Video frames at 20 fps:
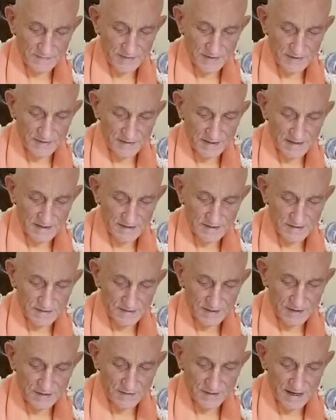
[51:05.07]
Puri to
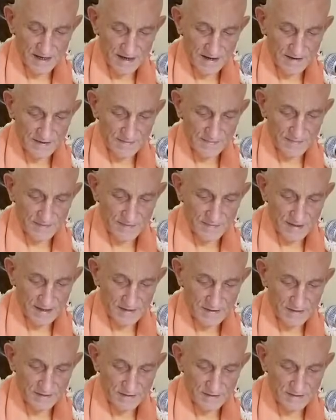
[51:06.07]
inquire
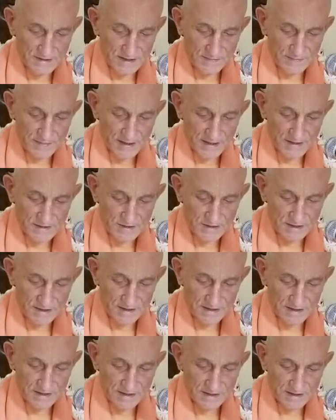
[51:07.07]
about the Lord's
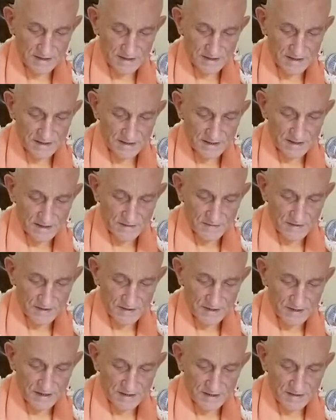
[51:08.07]
departure
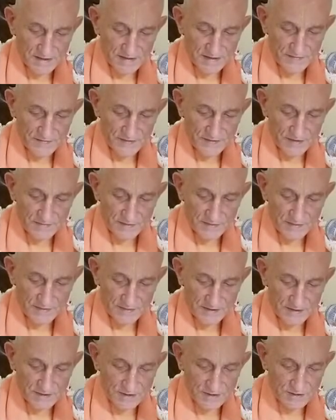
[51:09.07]
returned and informed
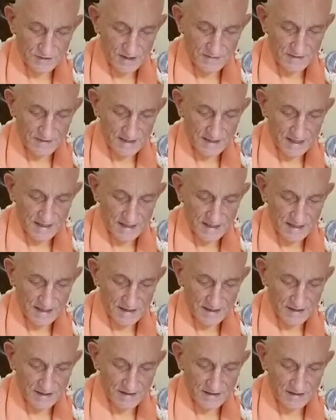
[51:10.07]
Rupa Goswami that he had
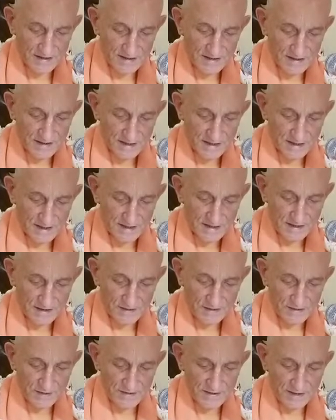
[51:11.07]
heard the
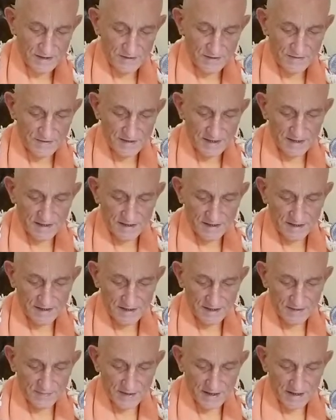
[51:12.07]
Lord had already
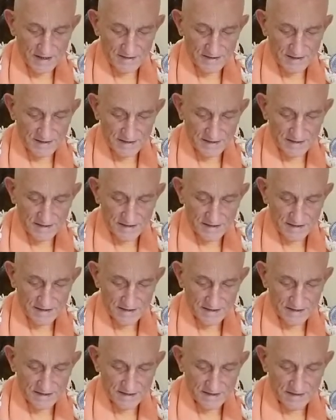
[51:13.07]
departed
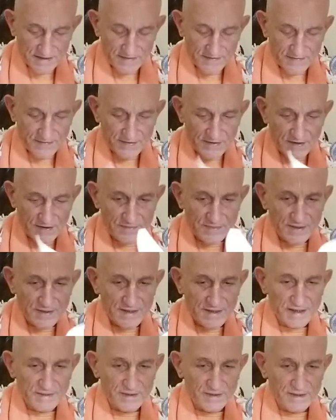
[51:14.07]
for
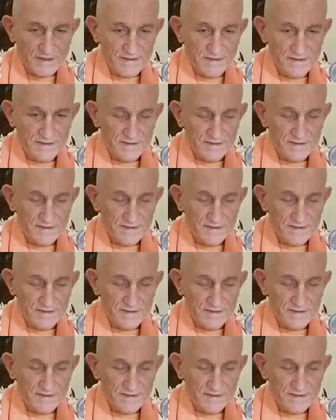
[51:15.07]
Vrindavan.